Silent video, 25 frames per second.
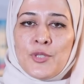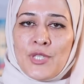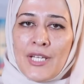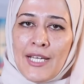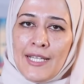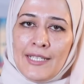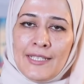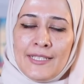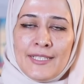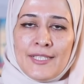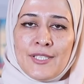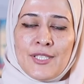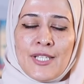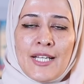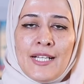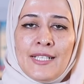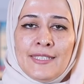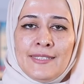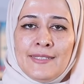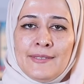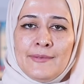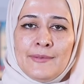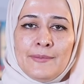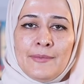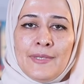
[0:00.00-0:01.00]
challenge
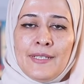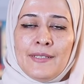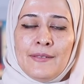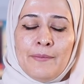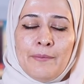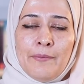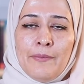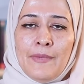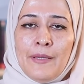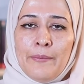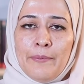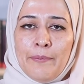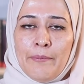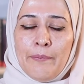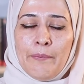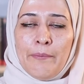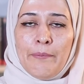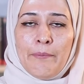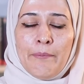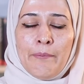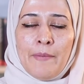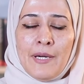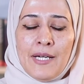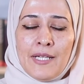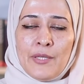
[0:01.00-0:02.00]
at
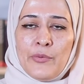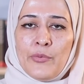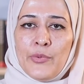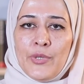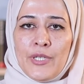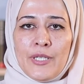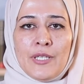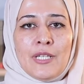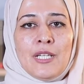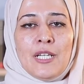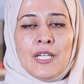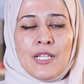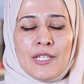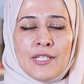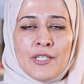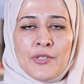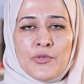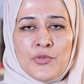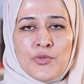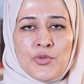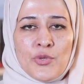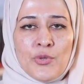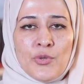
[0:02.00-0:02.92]
my work here in